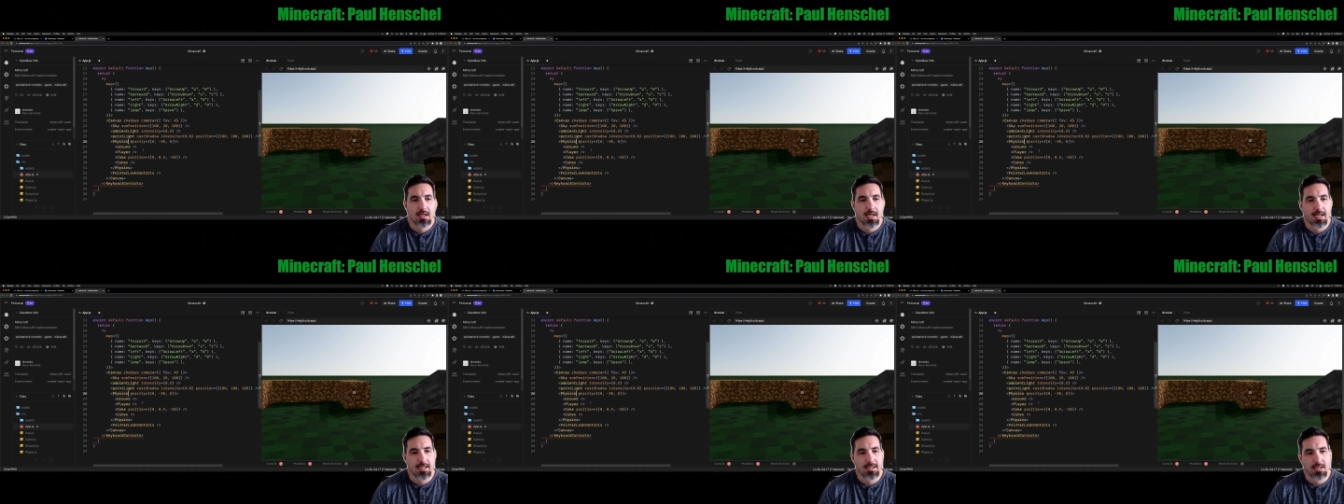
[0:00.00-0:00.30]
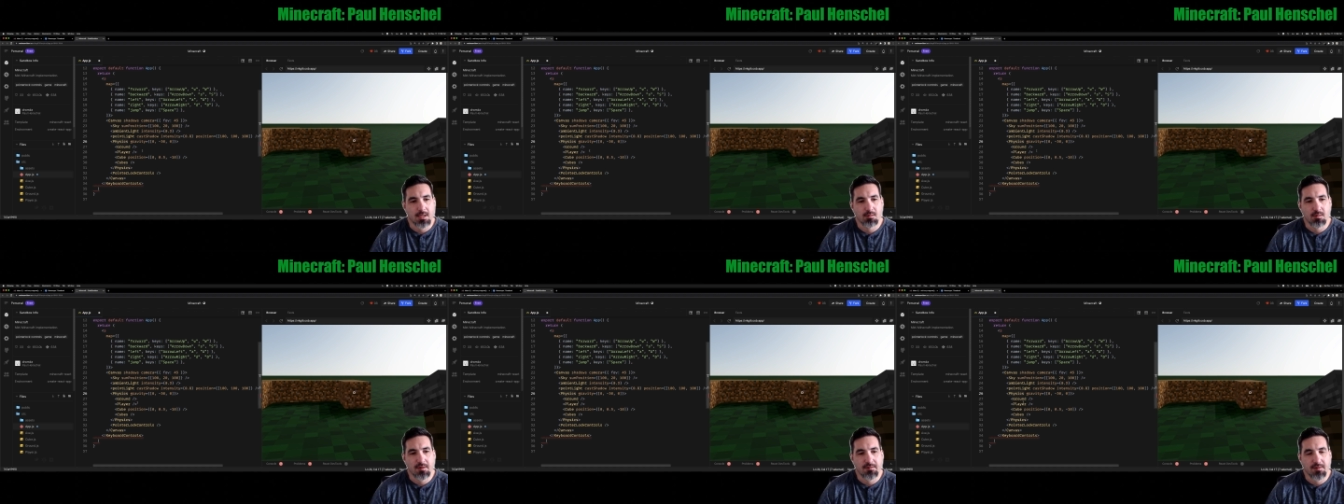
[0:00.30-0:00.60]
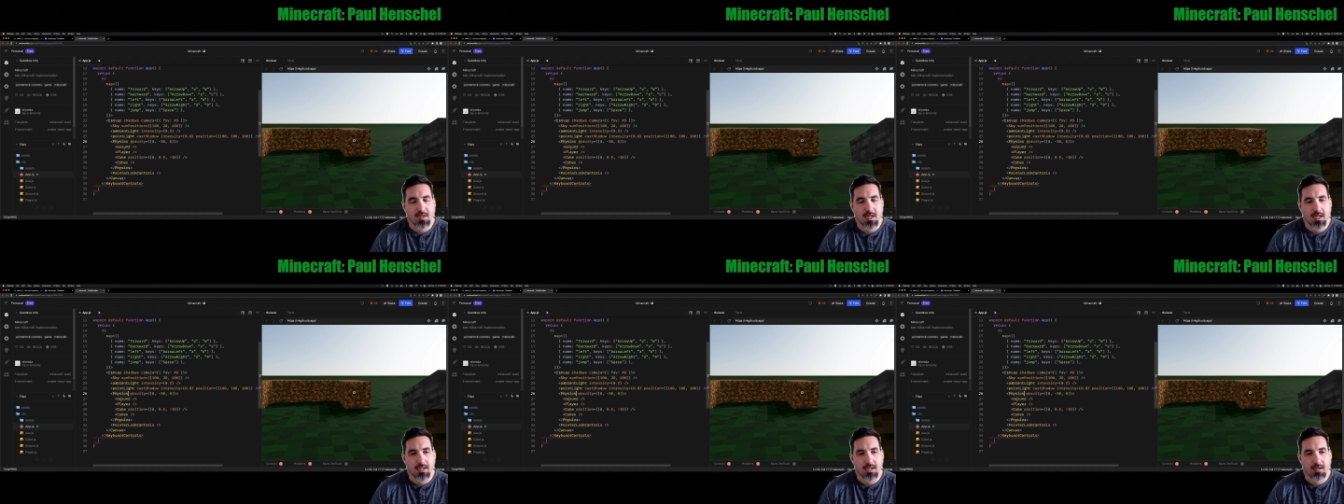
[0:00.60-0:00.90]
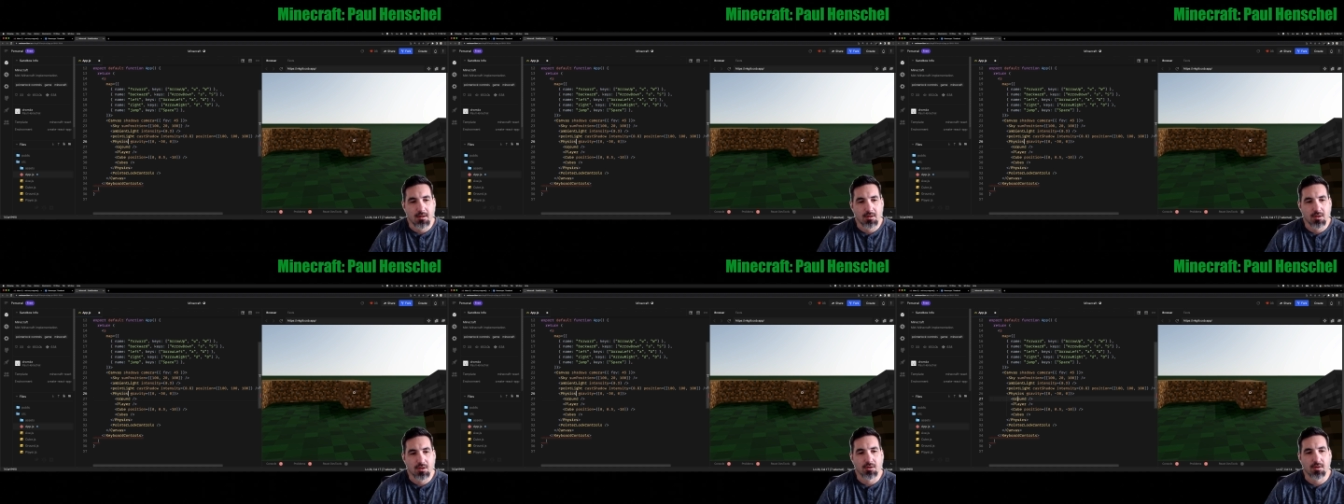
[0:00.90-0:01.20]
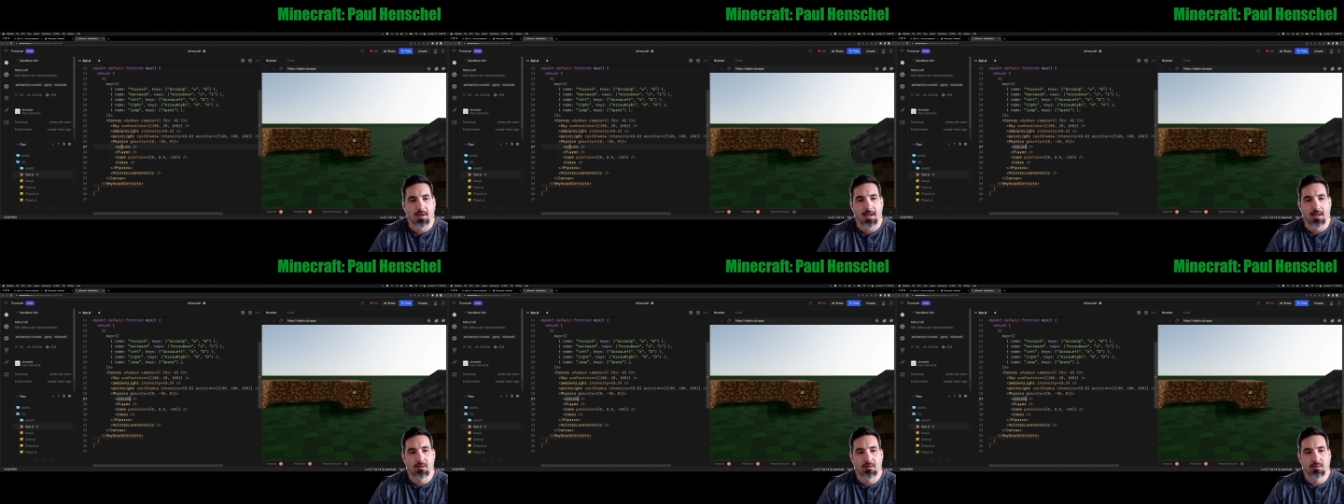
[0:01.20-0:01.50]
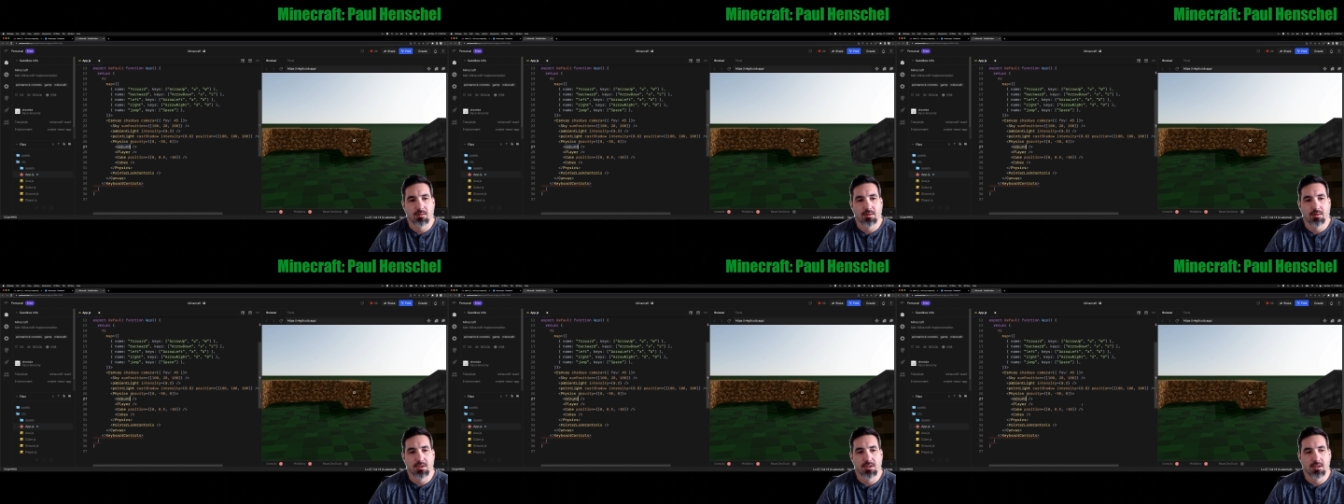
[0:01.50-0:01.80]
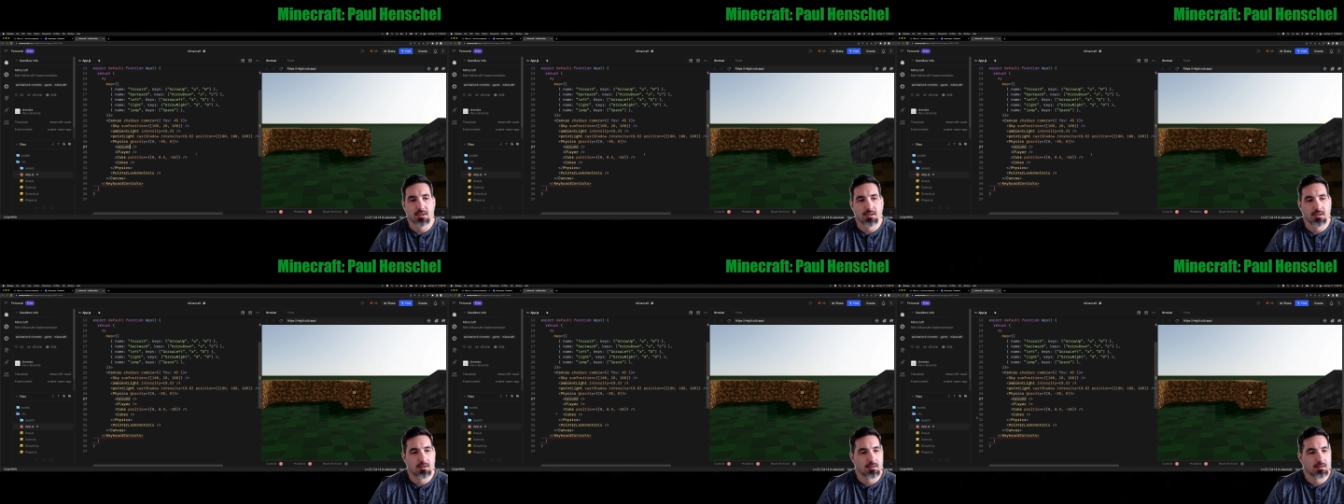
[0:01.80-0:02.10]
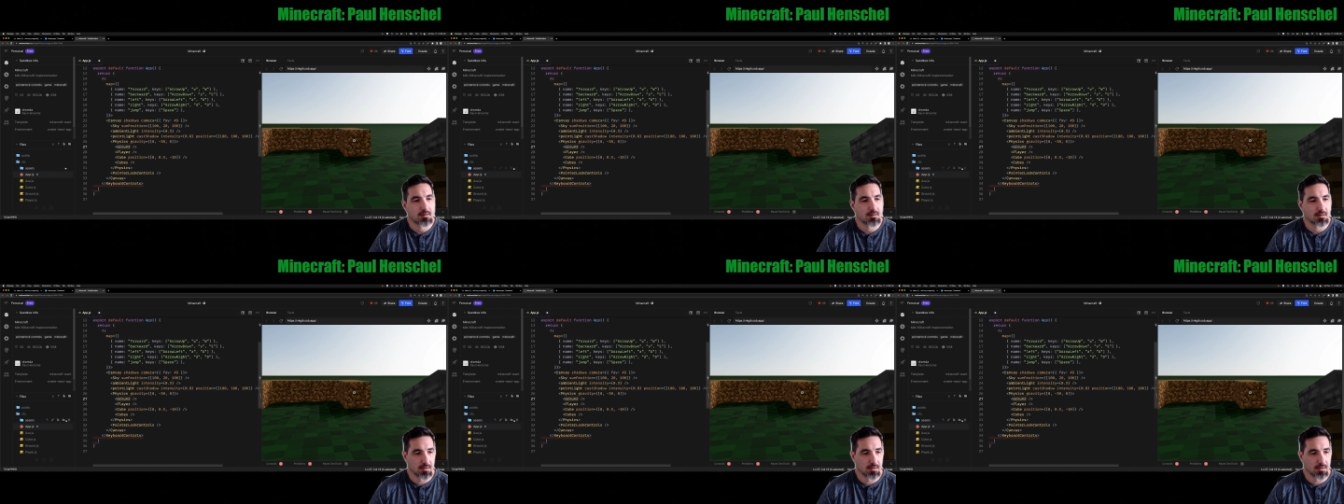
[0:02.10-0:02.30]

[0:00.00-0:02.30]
And then we've got our ground, which is